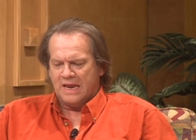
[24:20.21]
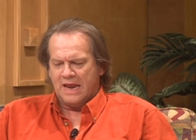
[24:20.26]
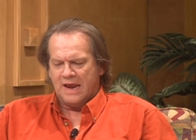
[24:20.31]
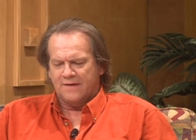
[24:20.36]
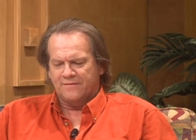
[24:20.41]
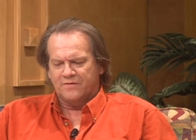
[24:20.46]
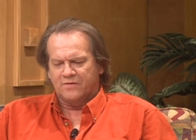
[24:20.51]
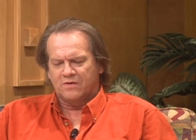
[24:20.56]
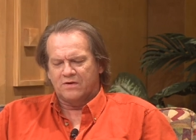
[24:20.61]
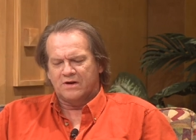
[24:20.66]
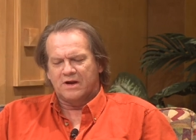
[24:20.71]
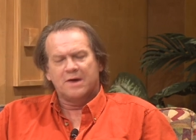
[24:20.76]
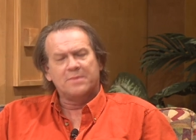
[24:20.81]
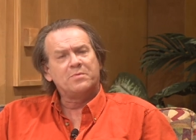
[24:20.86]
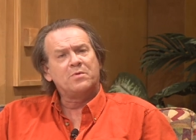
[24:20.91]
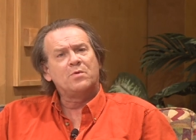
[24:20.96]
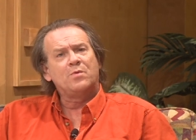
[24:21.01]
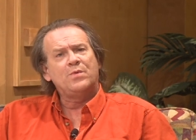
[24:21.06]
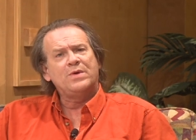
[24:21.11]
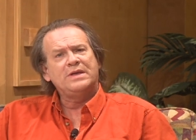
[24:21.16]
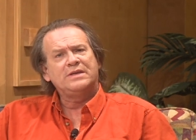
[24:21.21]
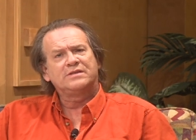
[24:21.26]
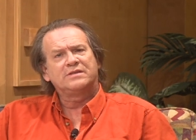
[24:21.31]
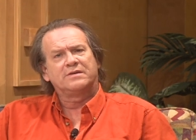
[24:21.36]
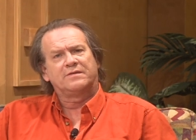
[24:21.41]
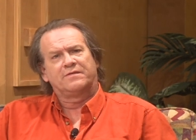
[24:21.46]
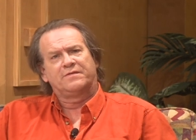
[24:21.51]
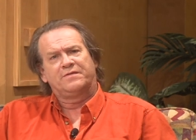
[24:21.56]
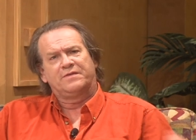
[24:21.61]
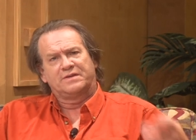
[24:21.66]
after a couple weeks
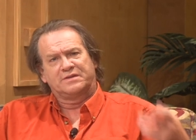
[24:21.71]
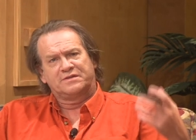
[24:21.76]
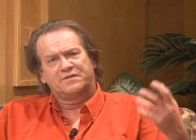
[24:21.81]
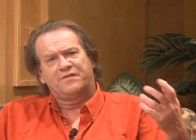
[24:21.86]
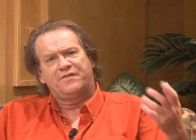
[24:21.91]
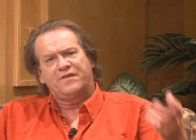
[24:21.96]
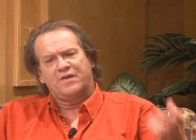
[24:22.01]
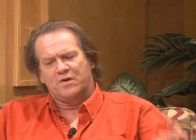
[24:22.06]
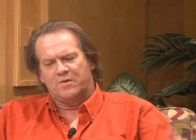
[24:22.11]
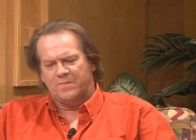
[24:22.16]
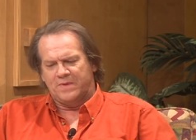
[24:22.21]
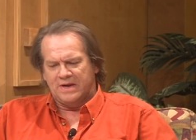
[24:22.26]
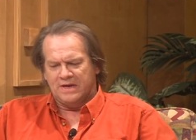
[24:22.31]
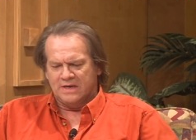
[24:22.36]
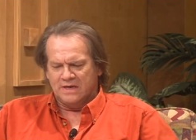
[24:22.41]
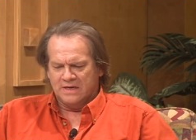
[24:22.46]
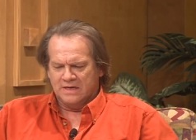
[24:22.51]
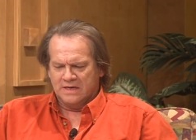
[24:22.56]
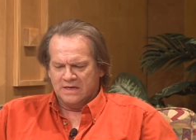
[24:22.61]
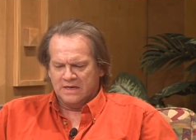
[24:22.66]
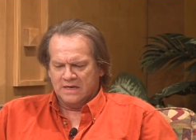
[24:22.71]
of this filming.